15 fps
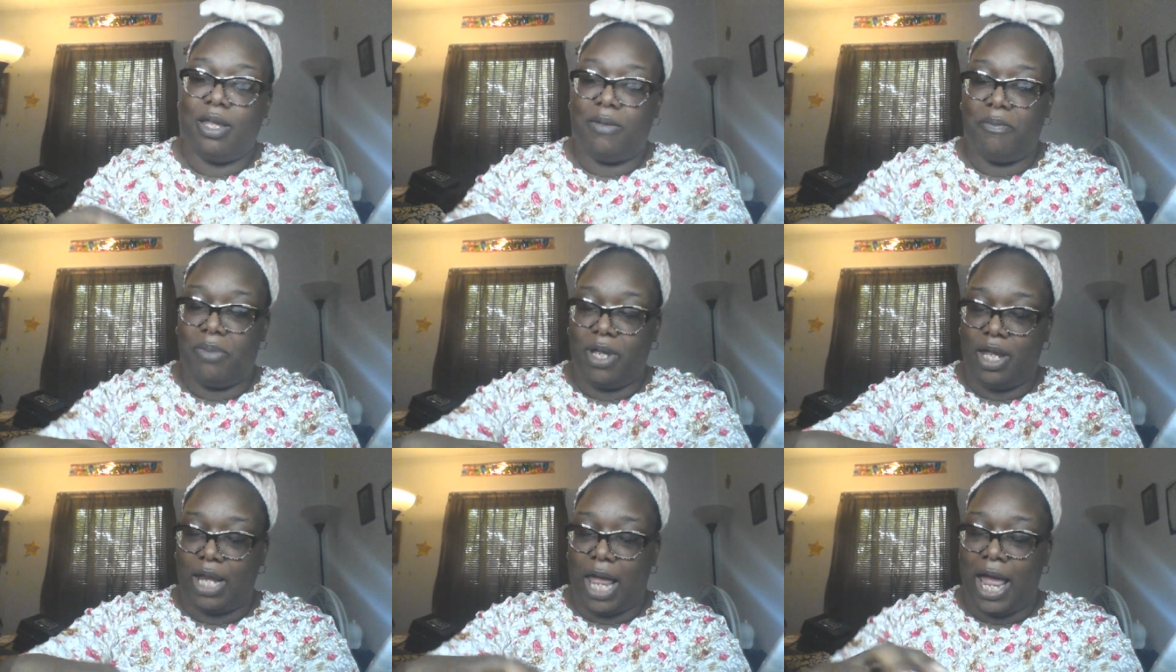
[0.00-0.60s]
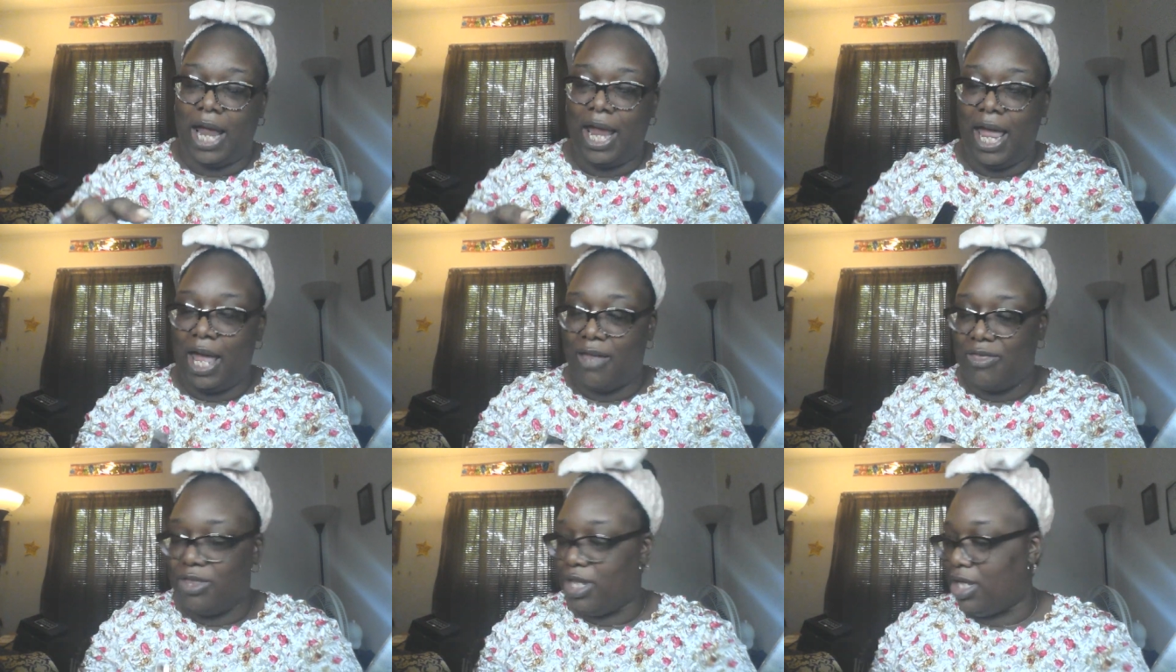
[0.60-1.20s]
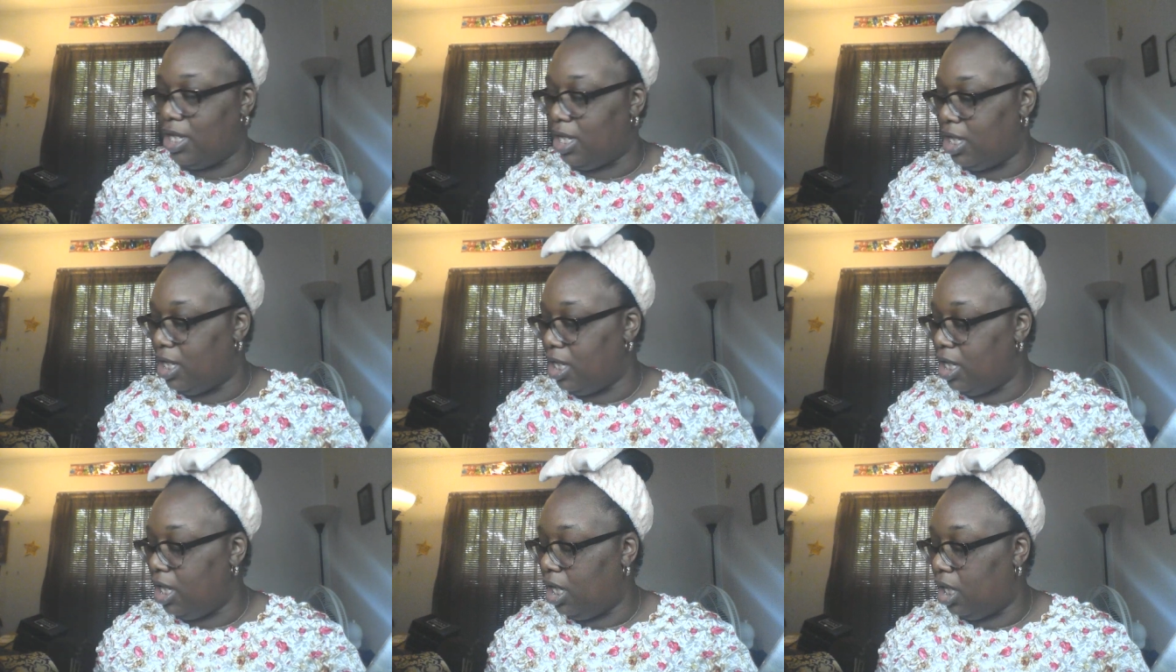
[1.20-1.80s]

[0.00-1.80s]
but I have the